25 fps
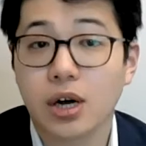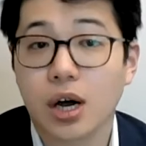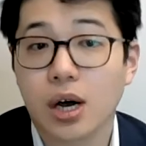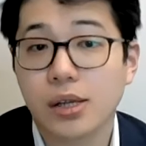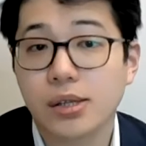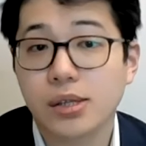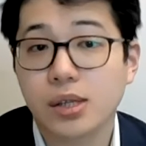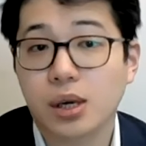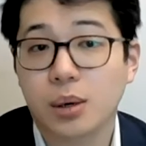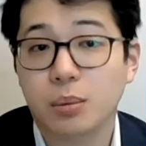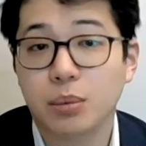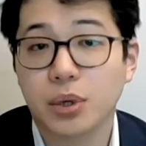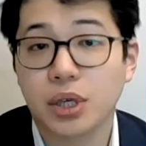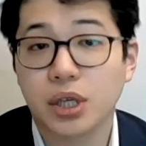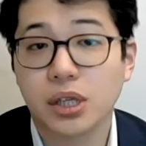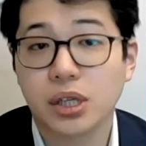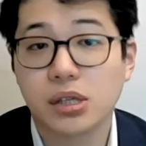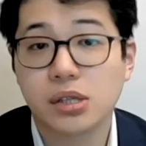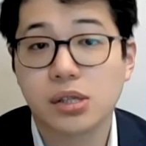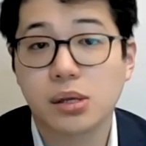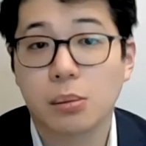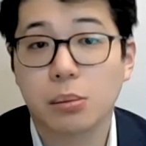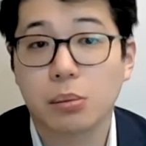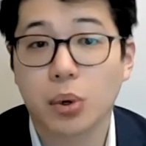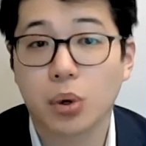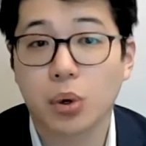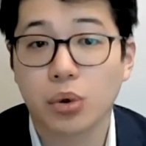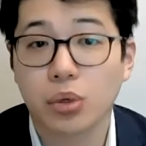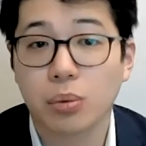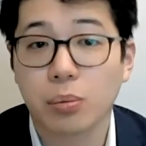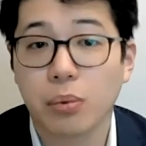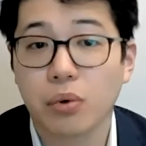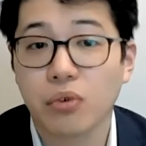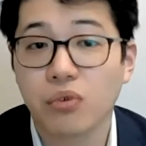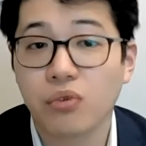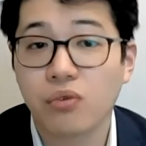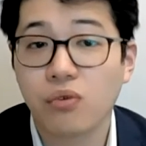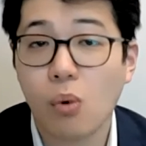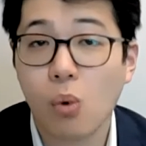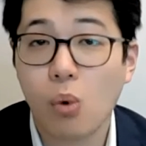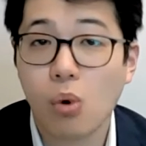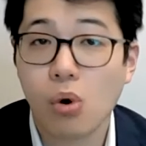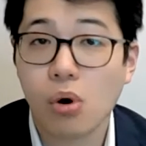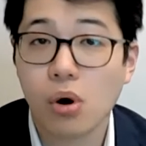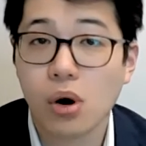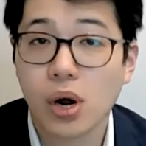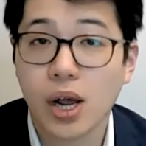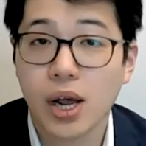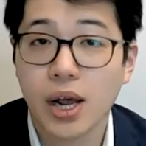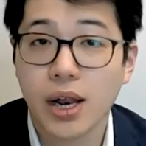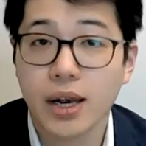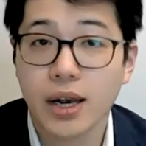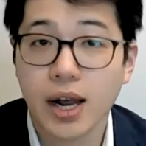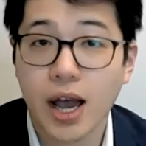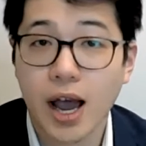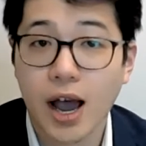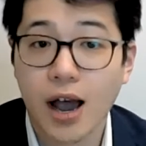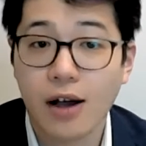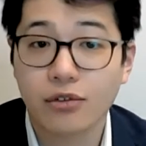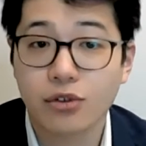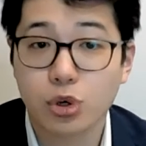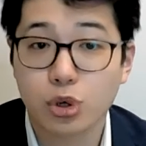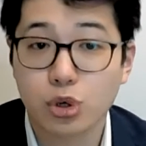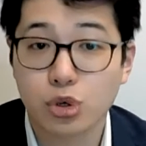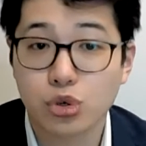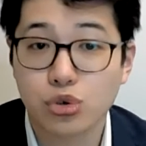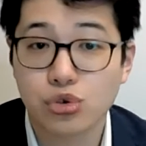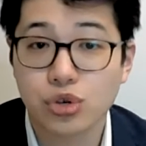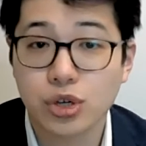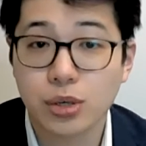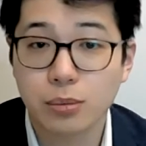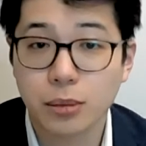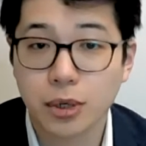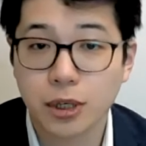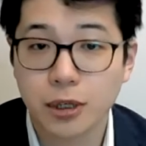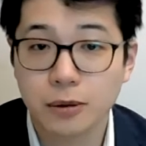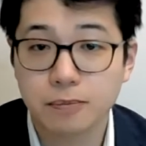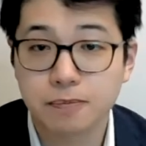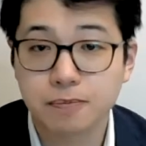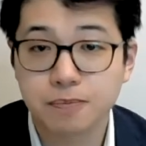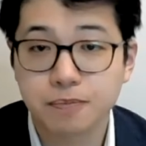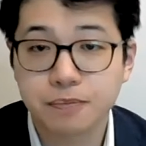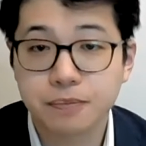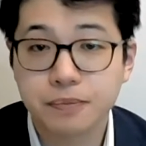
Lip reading: endoscopies both before and after treatment.